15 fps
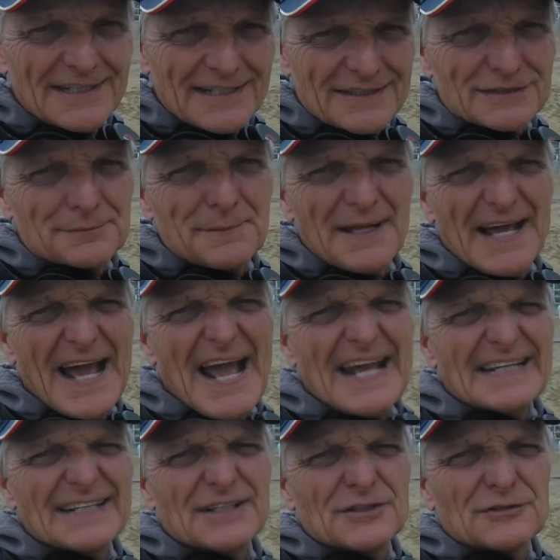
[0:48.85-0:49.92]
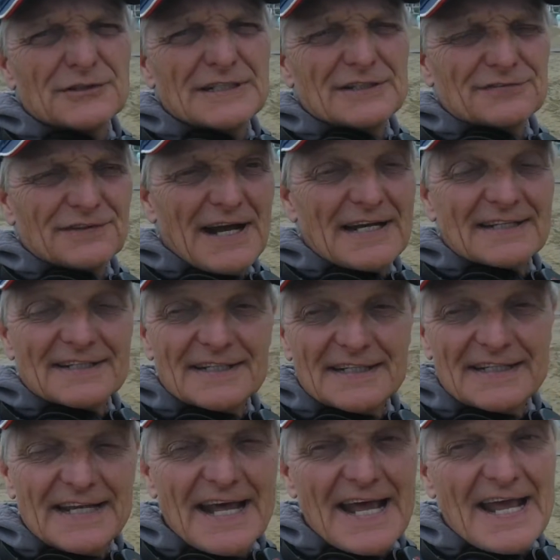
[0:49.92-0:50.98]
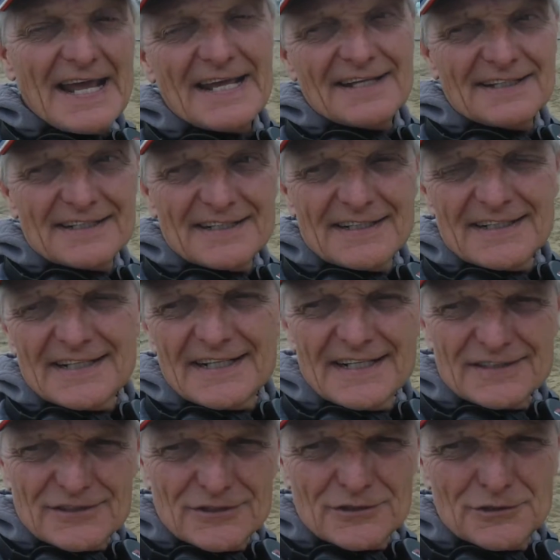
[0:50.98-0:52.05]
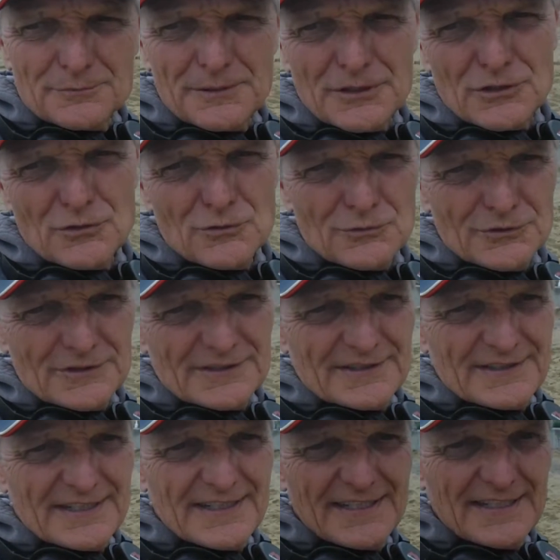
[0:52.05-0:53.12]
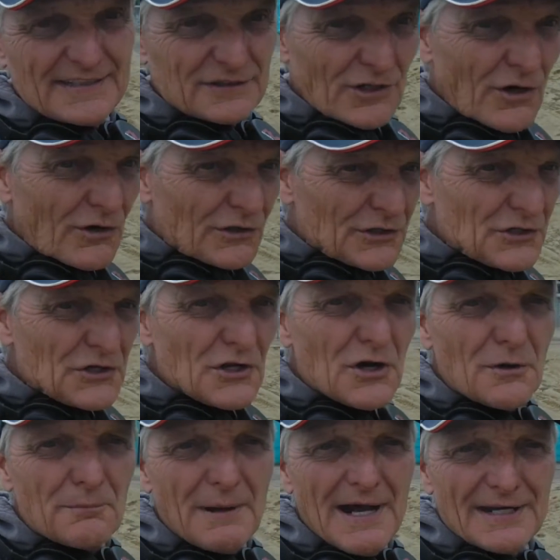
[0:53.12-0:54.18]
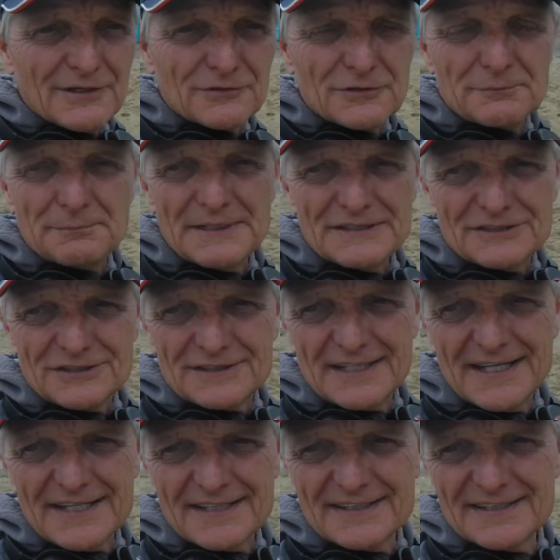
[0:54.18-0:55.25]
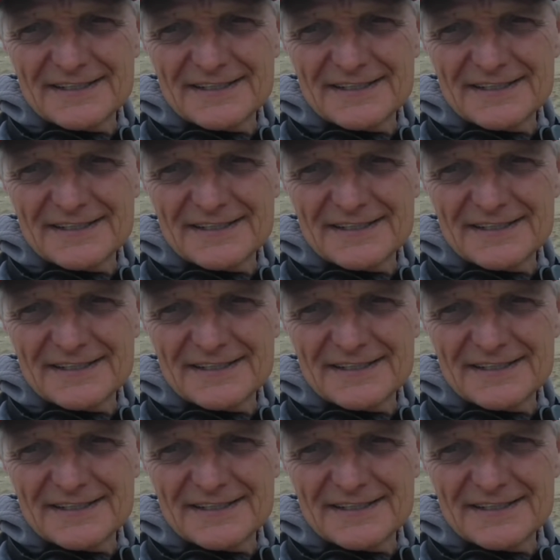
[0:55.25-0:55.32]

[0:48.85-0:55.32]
Because it's about 80 degrees Friday. Today, it's a little bit cooler, and there's hardly nobody on the beach today.